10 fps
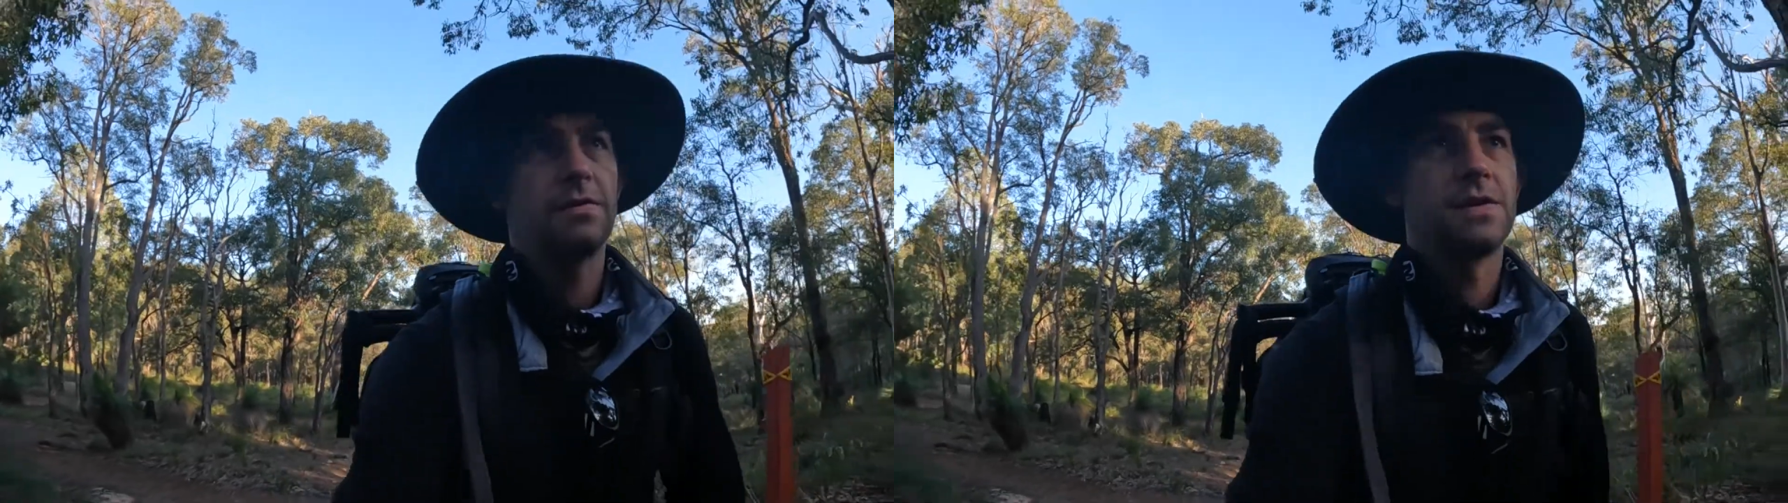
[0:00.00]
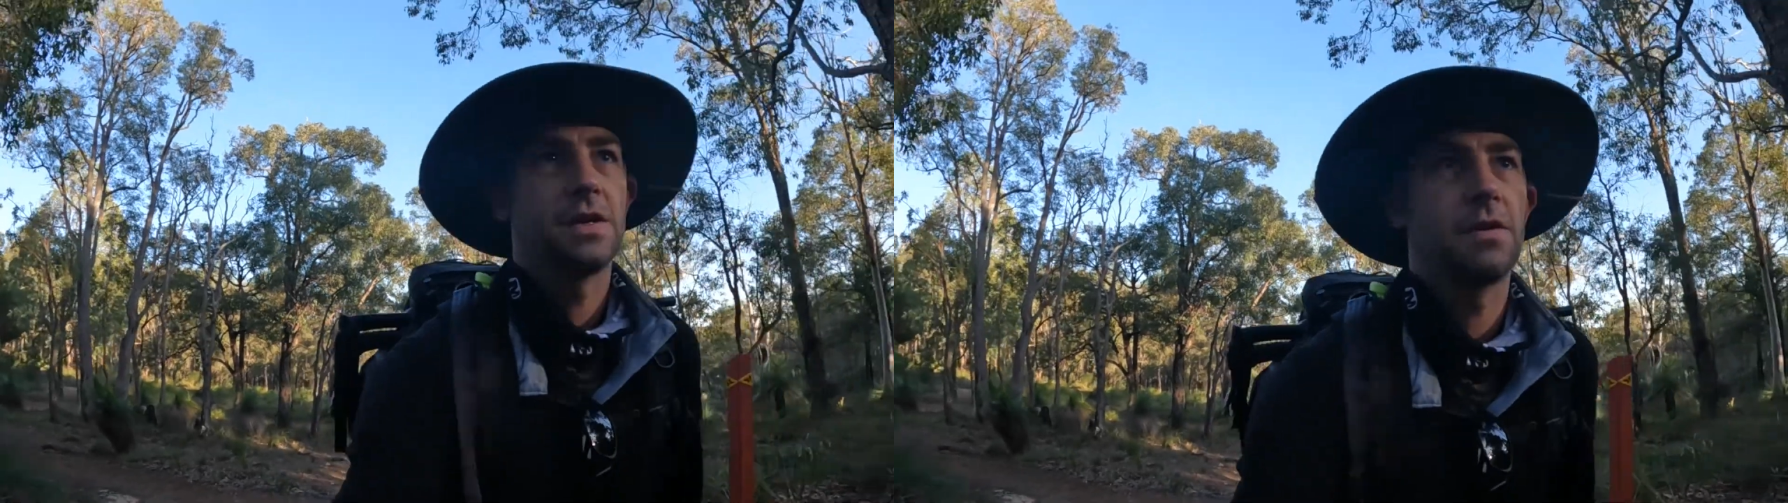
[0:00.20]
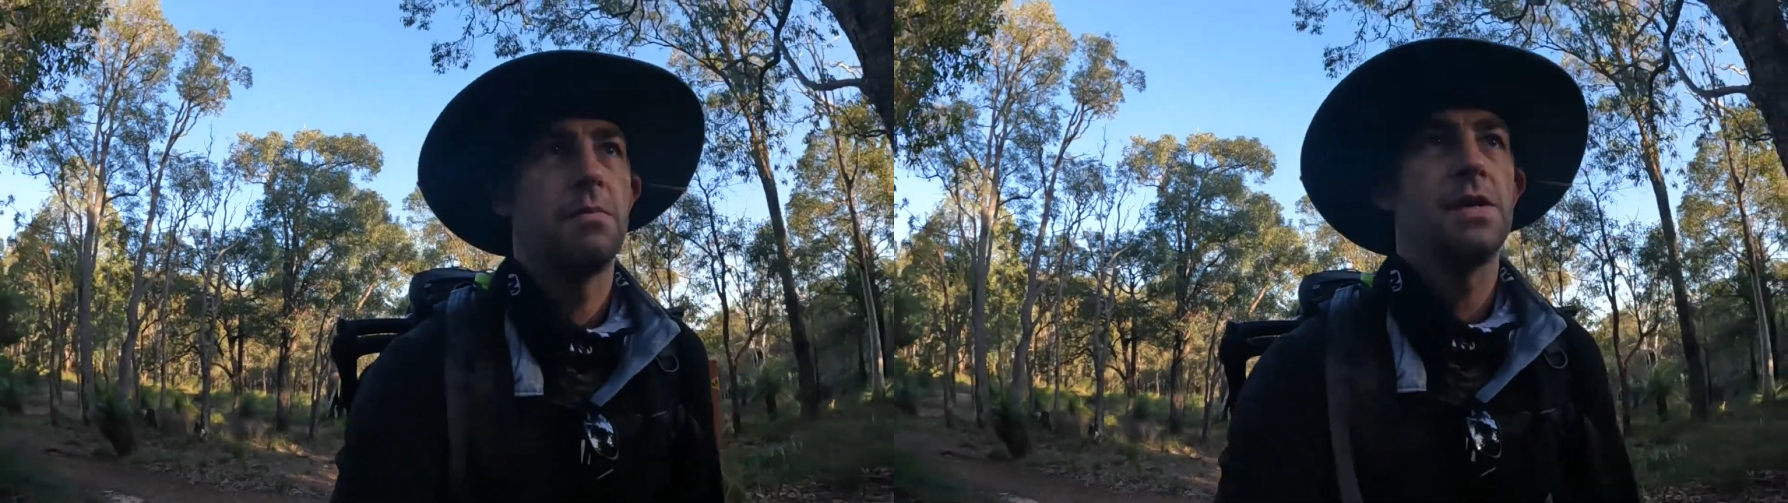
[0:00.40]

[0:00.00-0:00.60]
if there's anything